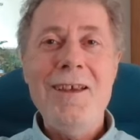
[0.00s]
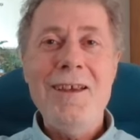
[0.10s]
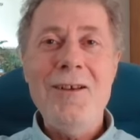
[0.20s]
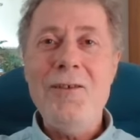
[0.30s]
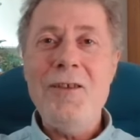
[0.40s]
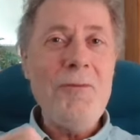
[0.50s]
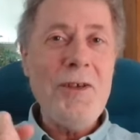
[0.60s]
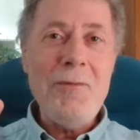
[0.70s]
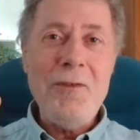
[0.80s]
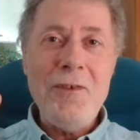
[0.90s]
You know,
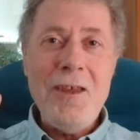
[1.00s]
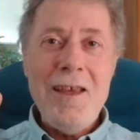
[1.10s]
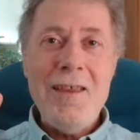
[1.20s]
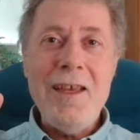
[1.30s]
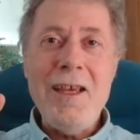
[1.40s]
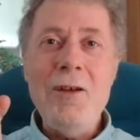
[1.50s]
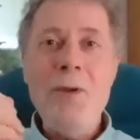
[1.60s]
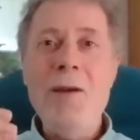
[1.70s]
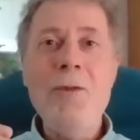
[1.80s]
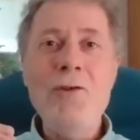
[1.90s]
sometimes they're going to
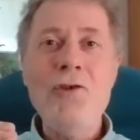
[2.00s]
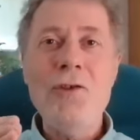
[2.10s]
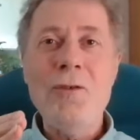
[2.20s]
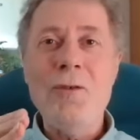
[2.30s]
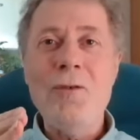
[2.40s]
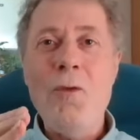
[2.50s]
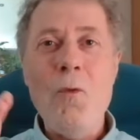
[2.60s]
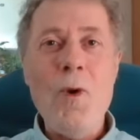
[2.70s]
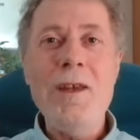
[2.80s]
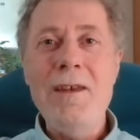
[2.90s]
be emotional, you know,
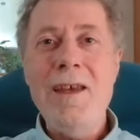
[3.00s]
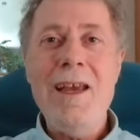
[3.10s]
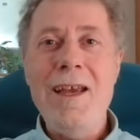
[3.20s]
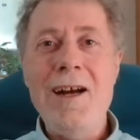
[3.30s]
one day